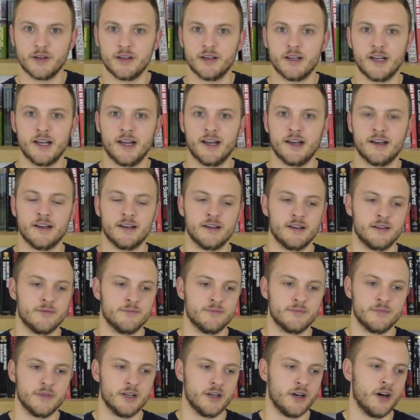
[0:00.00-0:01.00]

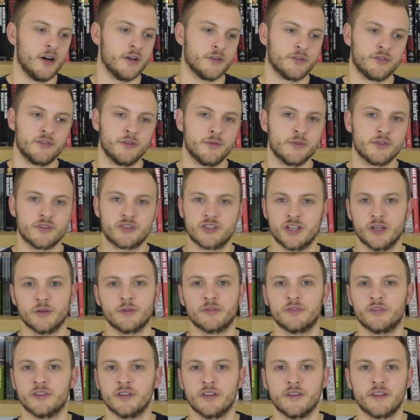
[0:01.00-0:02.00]
Arsenal and
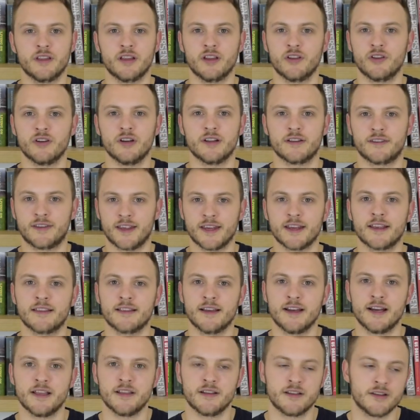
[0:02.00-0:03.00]
Chelsea, I think you've got to take
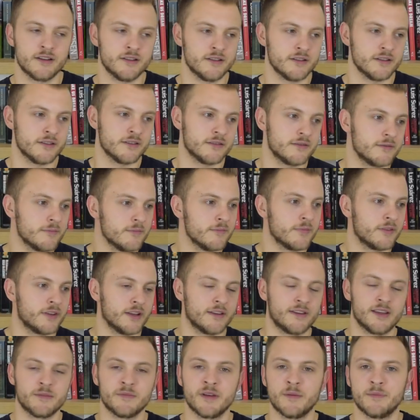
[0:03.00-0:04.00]
that. And
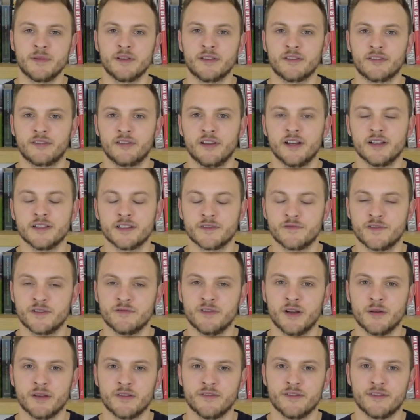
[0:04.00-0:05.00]
City maybe is slightly different.
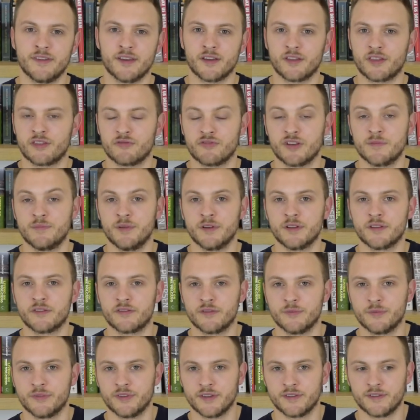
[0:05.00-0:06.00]
You might even take 3 points
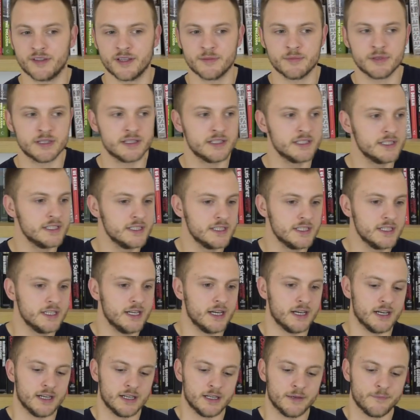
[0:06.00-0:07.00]
from City. But
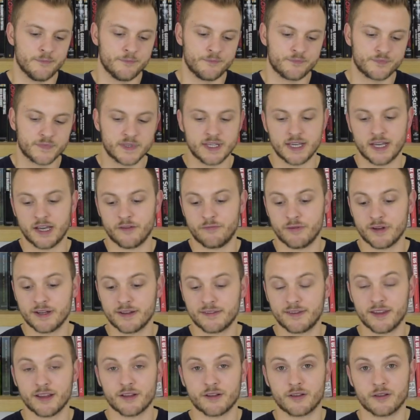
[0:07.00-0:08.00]
yeah, if we
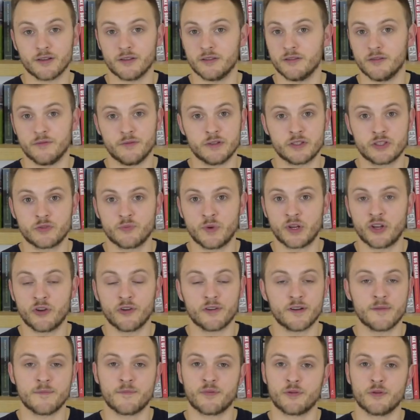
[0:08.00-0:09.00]
can take, we've got
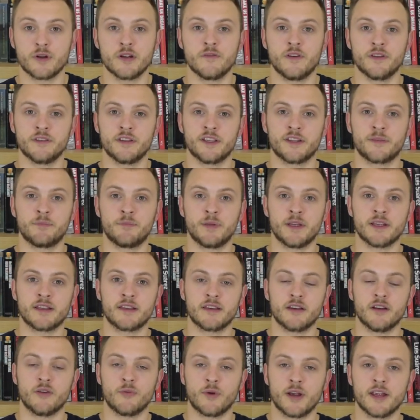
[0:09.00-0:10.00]
to improve on these
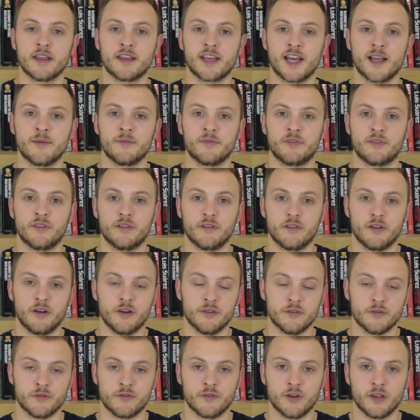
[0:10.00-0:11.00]
big away games
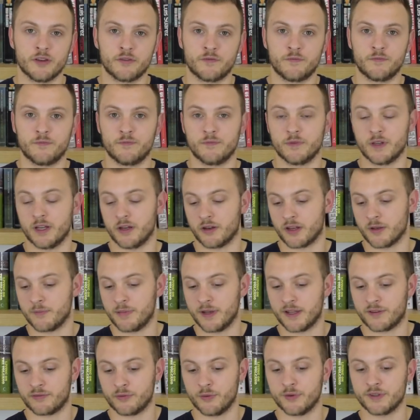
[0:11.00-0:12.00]

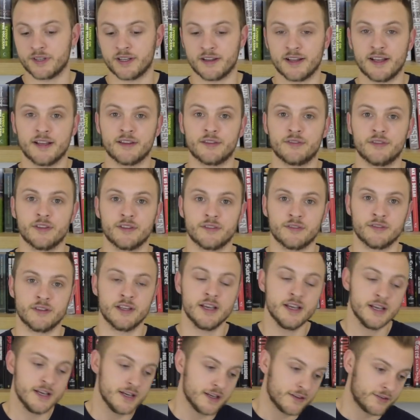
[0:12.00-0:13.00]
compared to what we did last season.
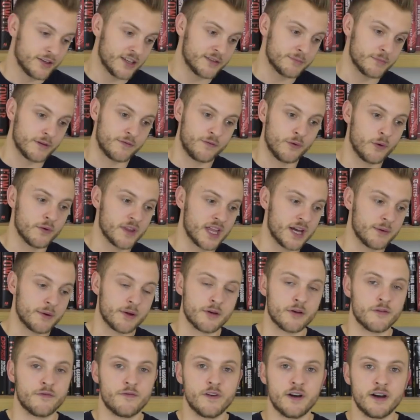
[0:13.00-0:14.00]
Season before that, we
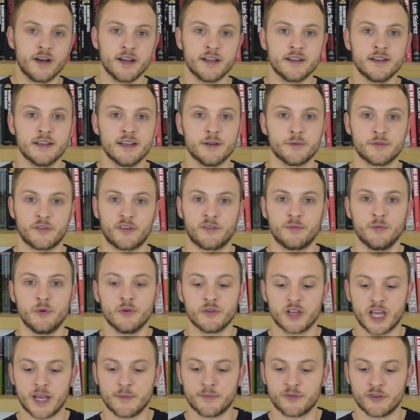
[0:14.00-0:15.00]
were fine. It was the
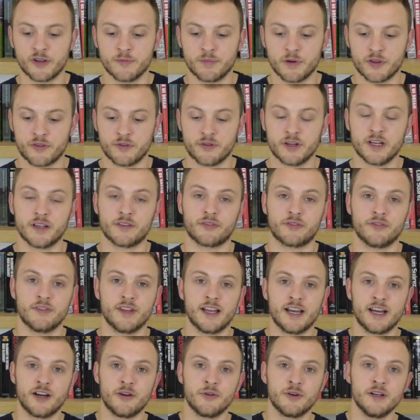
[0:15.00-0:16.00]
small games that were bothering us.
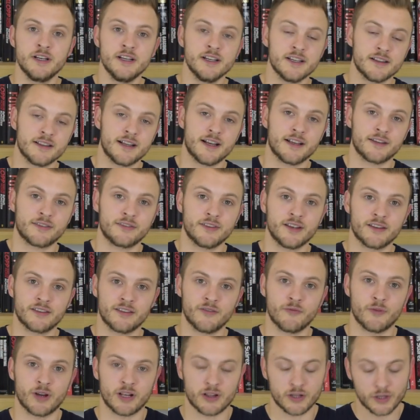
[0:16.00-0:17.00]
Now, last
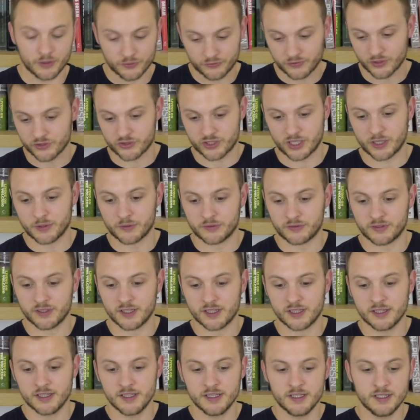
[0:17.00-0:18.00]
season, we lost at
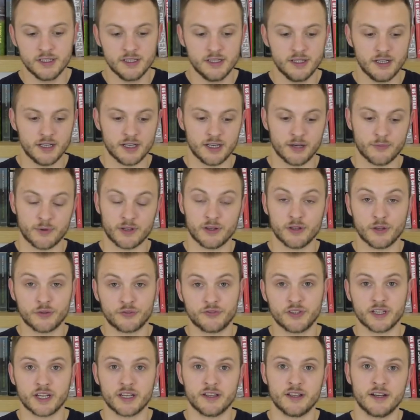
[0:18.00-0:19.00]
Chelsea. We
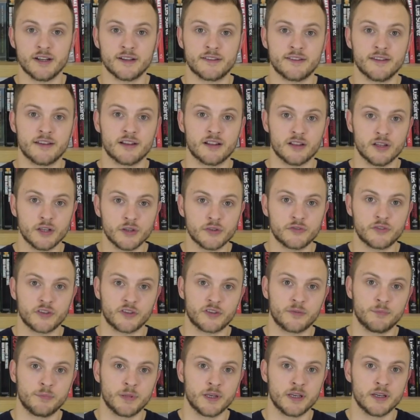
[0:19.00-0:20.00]
lost at United, lost at
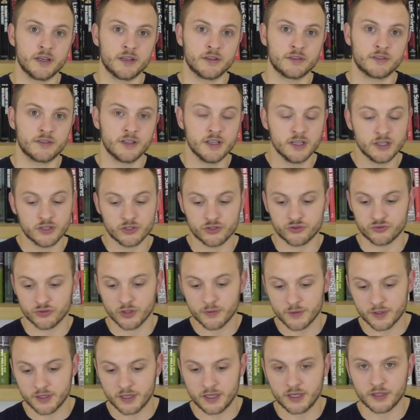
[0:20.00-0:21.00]
Spurs,
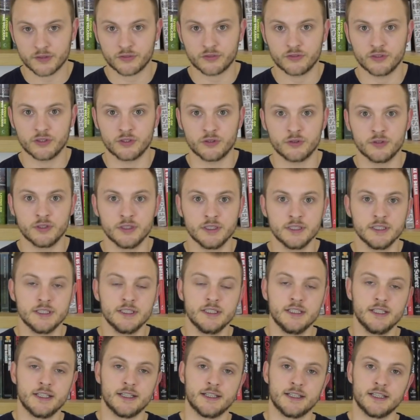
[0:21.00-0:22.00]
drew at Arsenal.
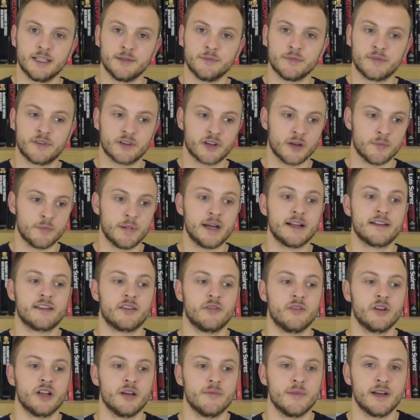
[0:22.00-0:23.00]
Took a
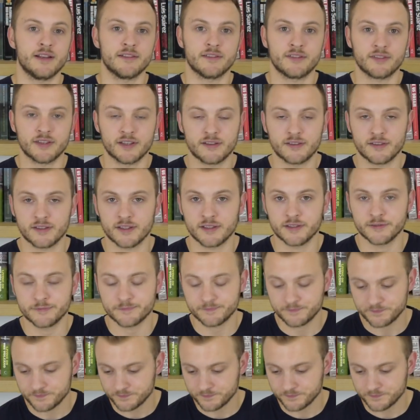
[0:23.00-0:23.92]
battering at Man City,